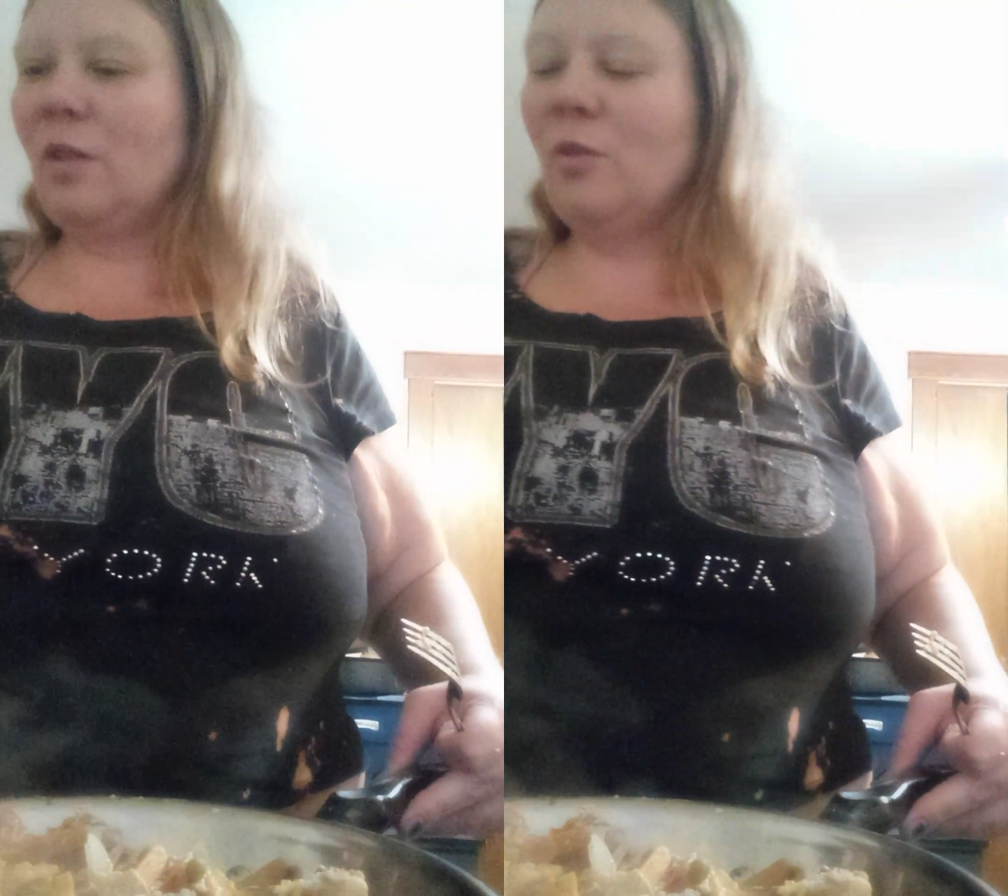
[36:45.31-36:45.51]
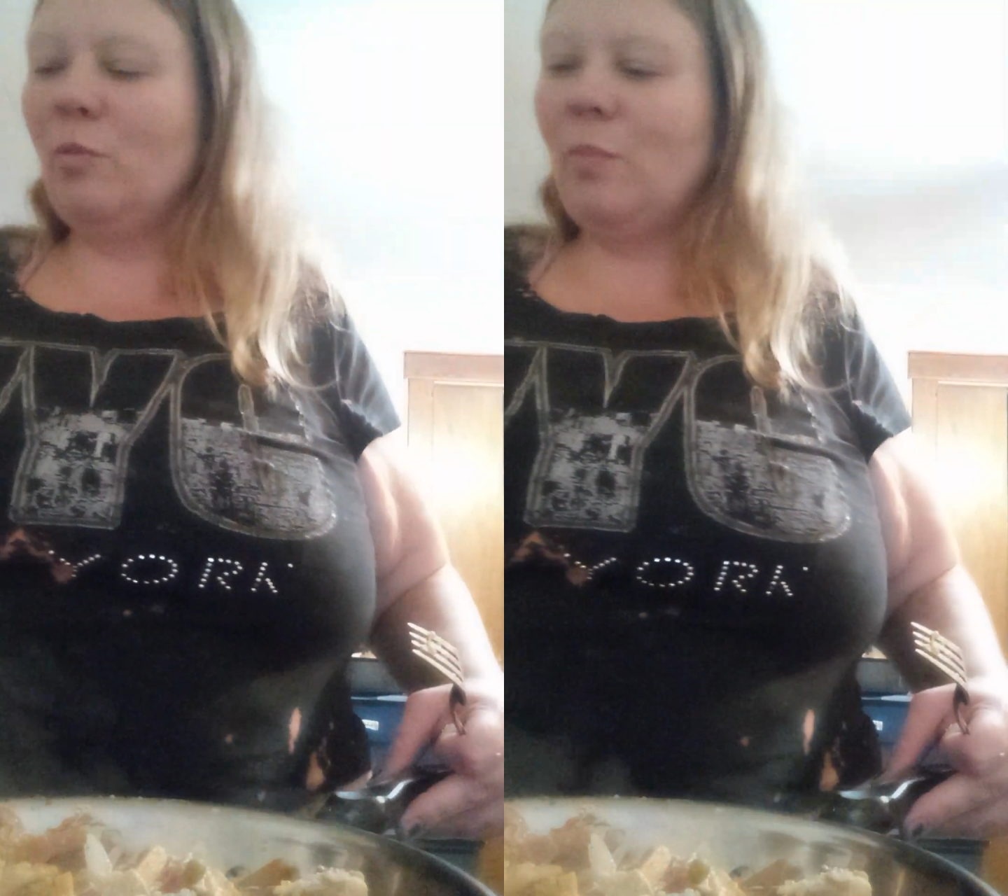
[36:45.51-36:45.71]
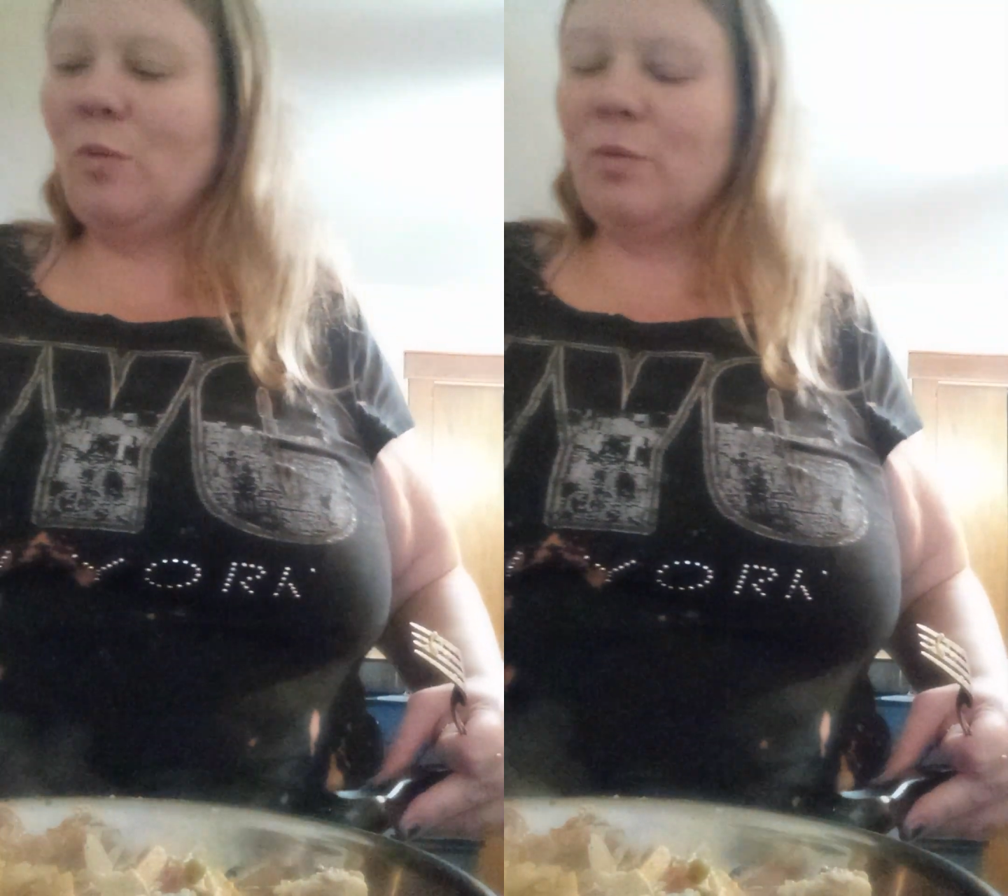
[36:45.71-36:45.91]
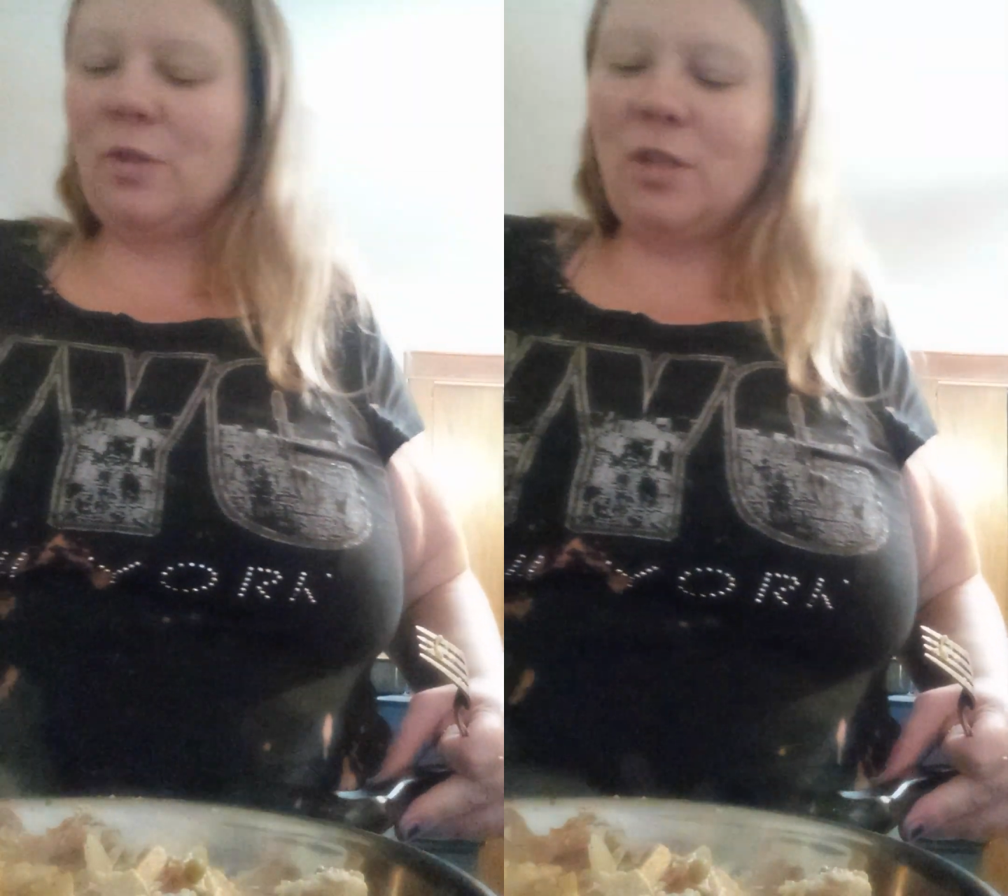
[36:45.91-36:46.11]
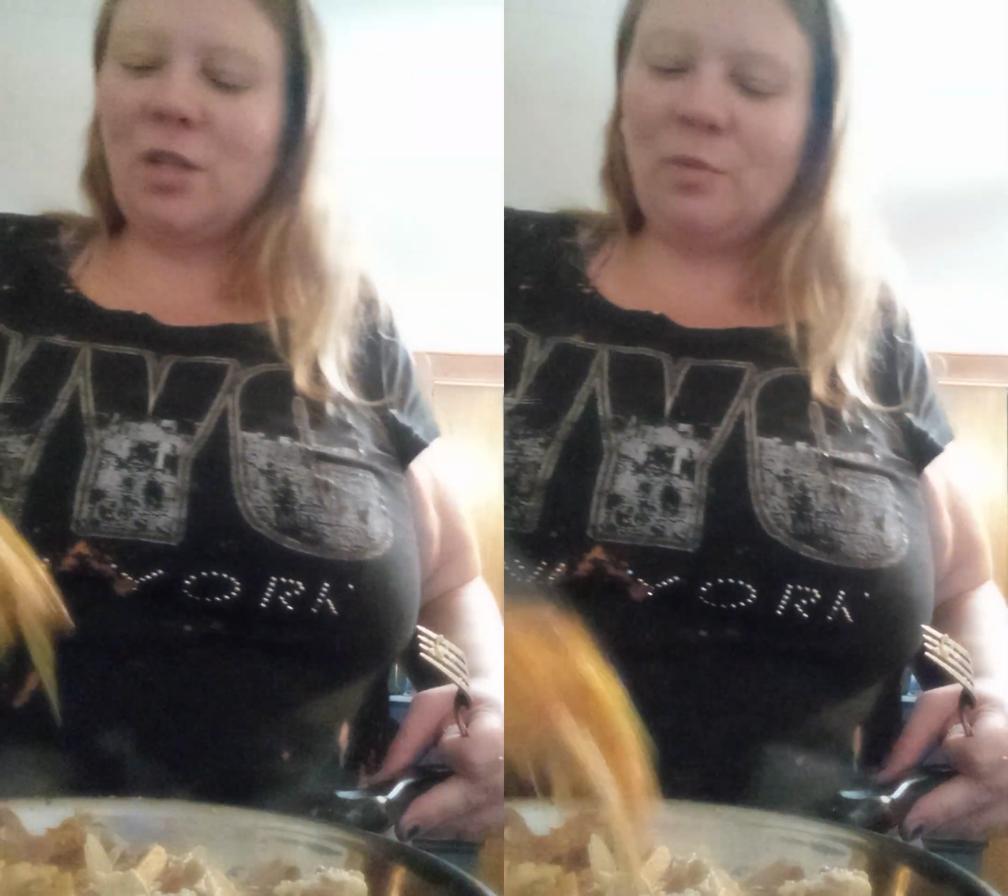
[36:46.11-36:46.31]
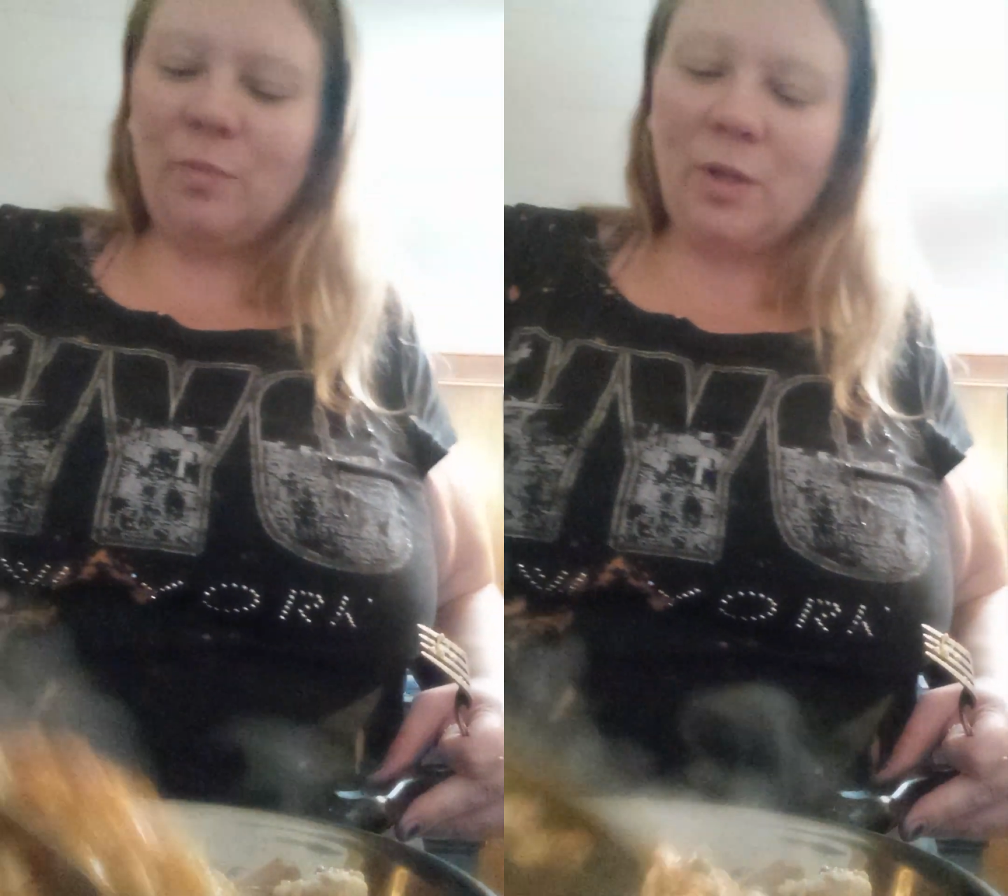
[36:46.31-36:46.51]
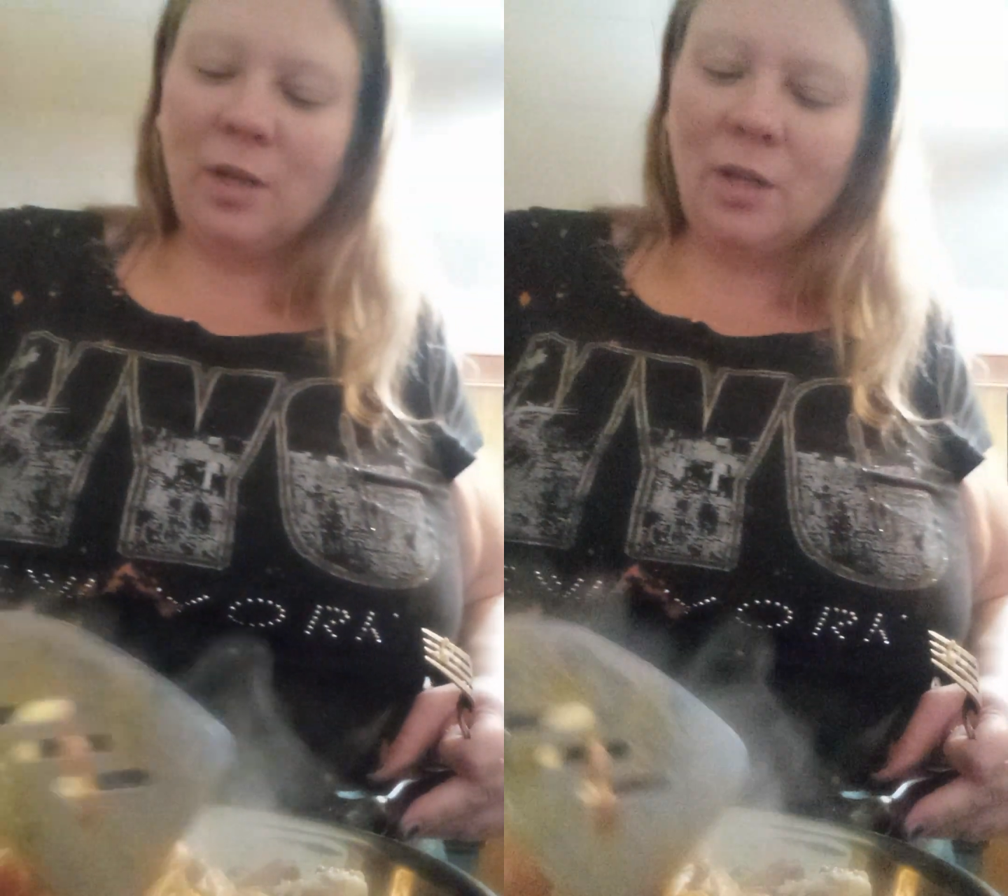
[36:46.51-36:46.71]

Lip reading: little bones or nothing. But